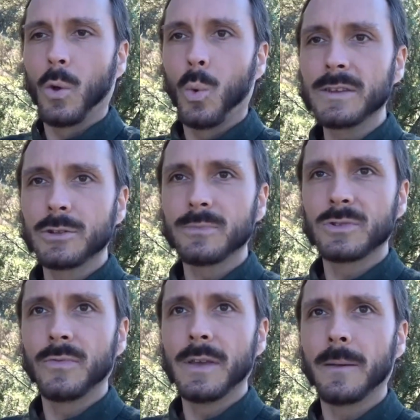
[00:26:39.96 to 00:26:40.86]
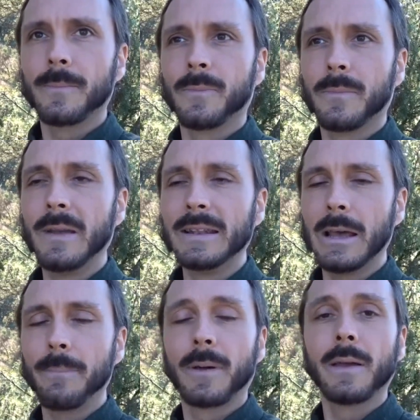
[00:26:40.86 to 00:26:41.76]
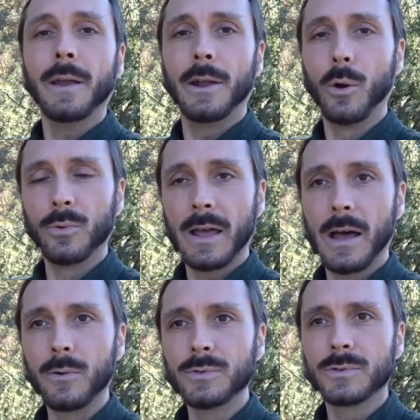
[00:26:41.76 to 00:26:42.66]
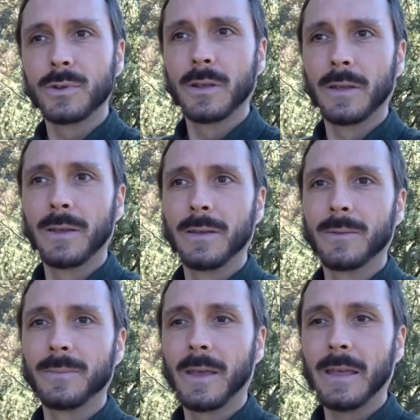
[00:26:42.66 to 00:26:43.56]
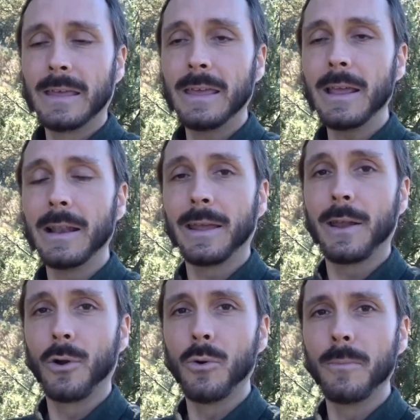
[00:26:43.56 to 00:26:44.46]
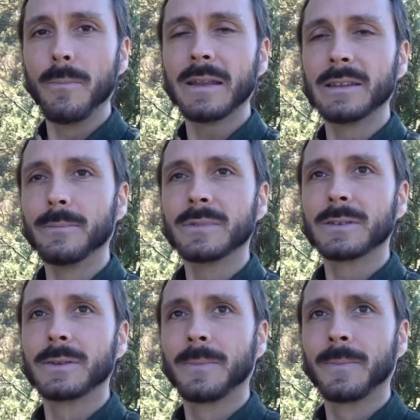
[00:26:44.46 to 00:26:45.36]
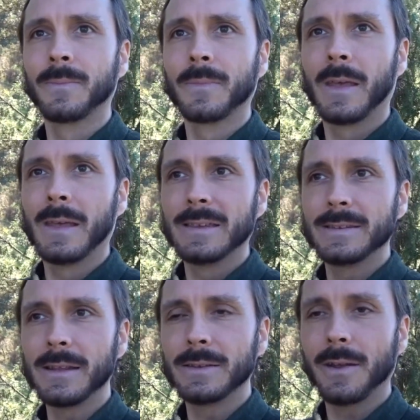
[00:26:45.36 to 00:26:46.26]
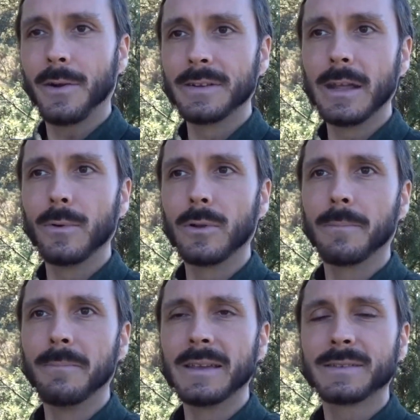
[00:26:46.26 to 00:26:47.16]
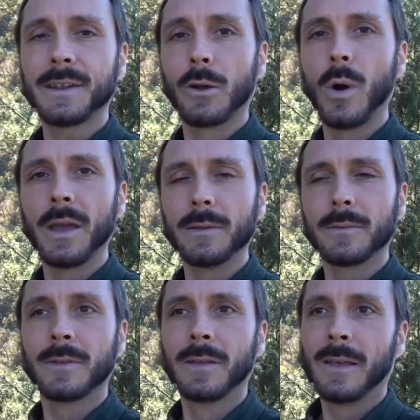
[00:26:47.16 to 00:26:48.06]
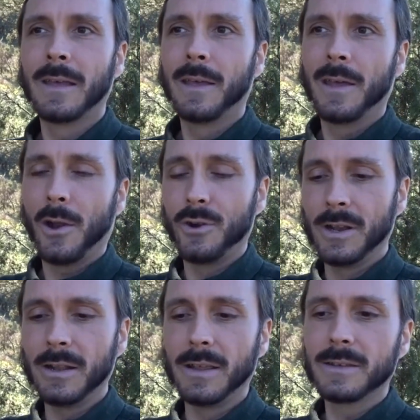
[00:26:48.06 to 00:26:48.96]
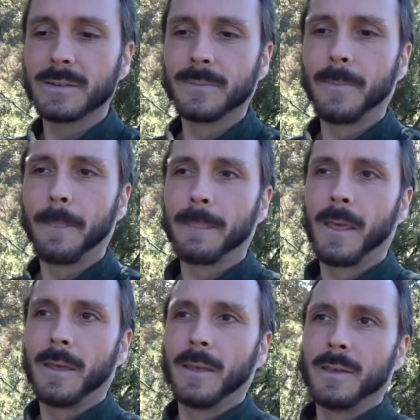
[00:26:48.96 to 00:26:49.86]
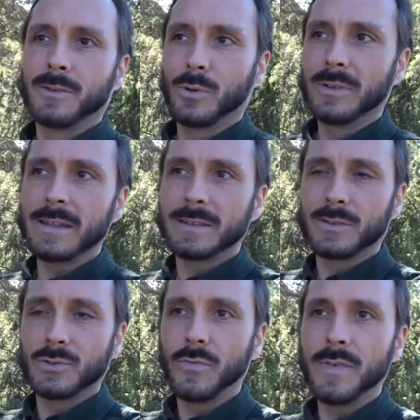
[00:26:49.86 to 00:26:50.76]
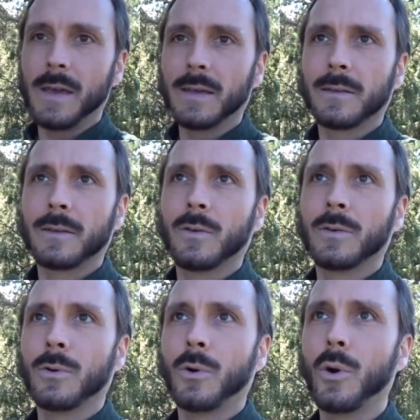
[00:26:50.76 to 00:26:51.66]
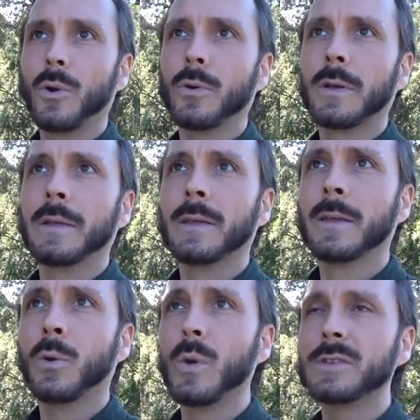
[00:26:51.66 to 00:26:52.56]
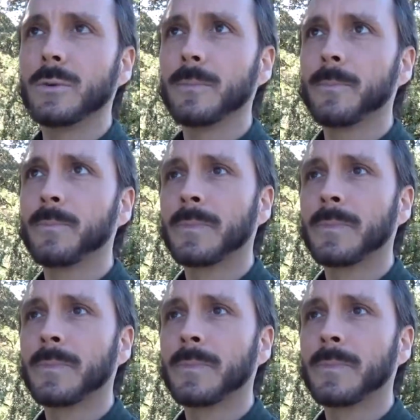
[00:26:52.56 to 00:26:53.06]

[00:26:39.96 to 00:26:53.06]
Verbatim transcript: wisdom, Sophia built up her own house, killed her own victims, set her table, mixed her wine, her genetics. So that's Sophia, or wisdom,